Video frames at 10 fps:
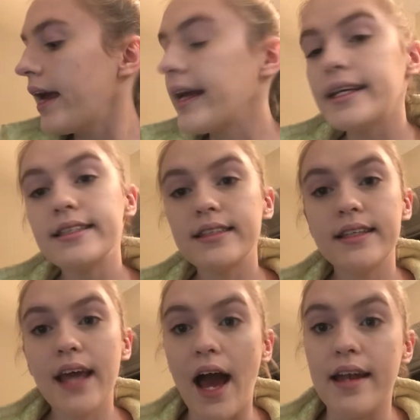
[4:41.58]
And
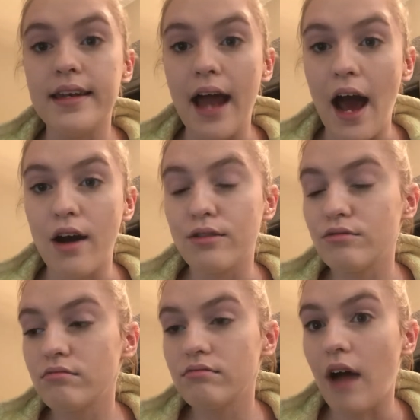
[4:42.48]
yeah,
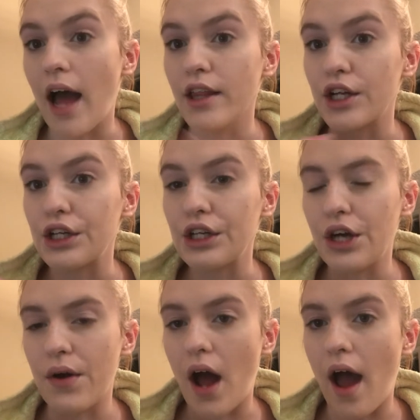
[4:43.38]
now I literally
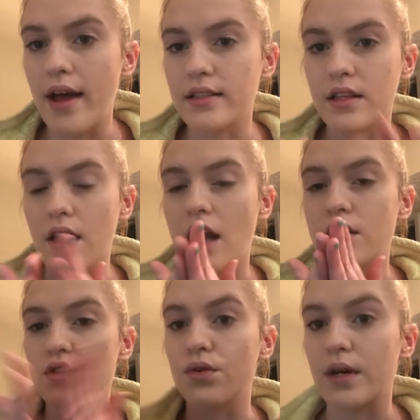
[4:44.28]
go to eyes and then I
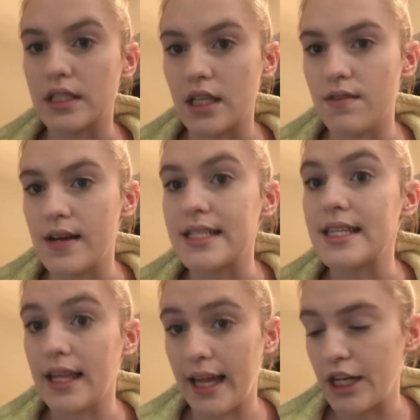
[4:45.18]
do the rest of the face
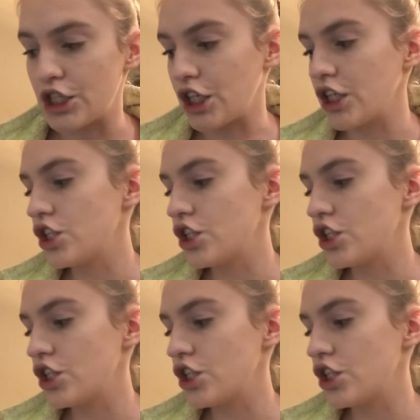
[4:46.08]
later.